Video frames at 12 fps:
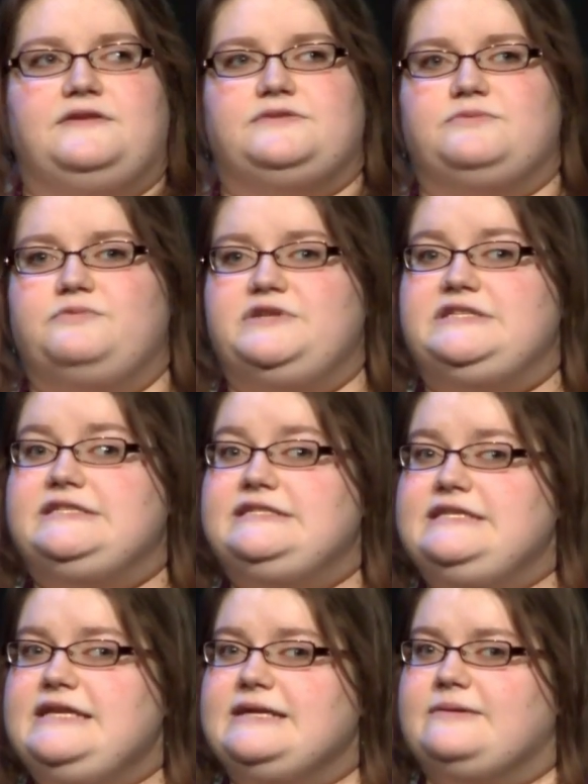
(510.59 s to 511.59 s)
we
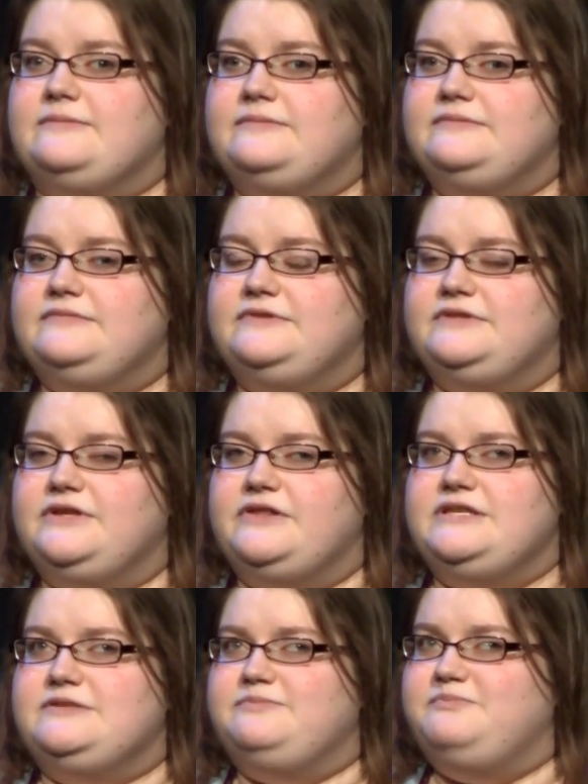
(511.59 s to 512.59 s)
see them, or
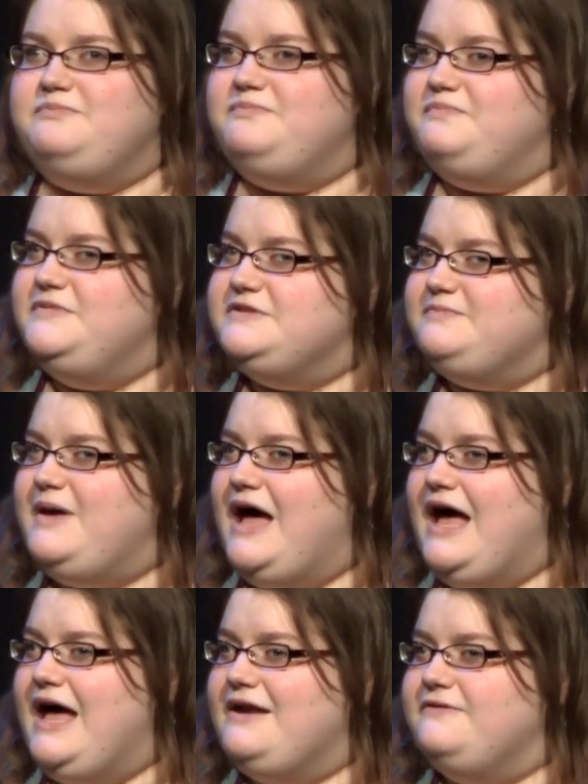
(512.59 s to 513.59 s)
this
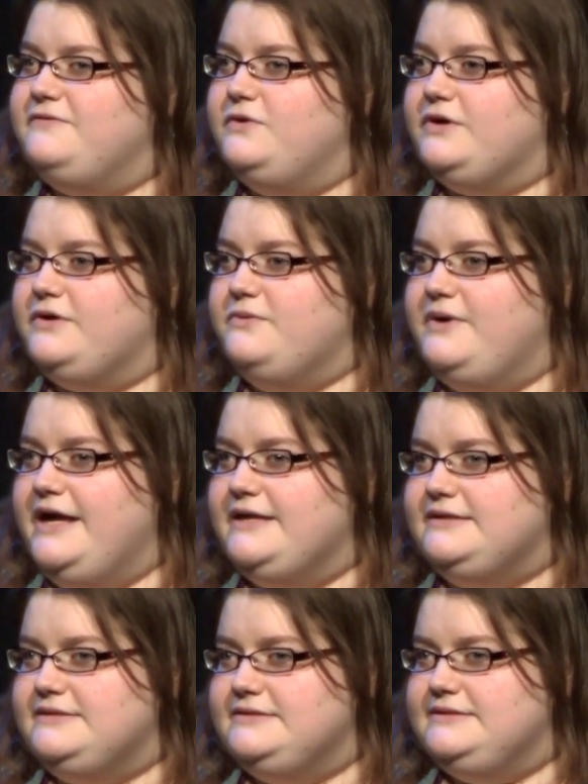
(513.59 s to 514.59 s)
pod of orca
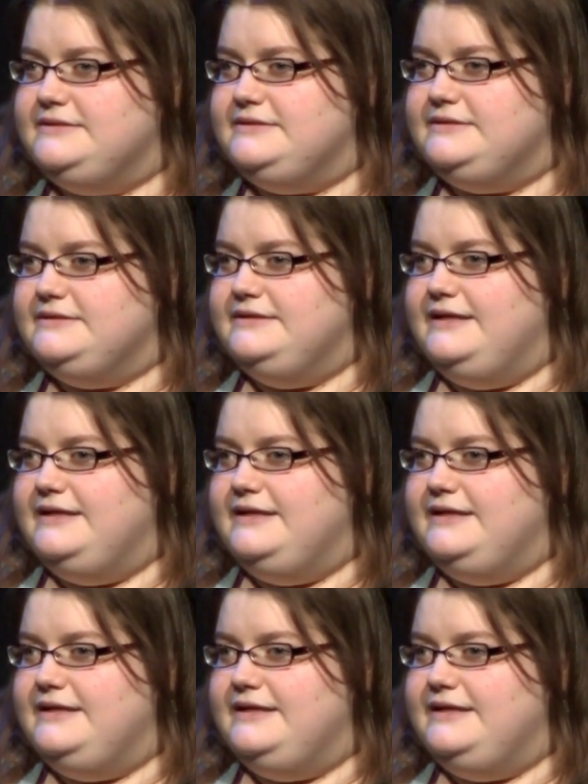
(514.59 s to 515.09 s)
whales,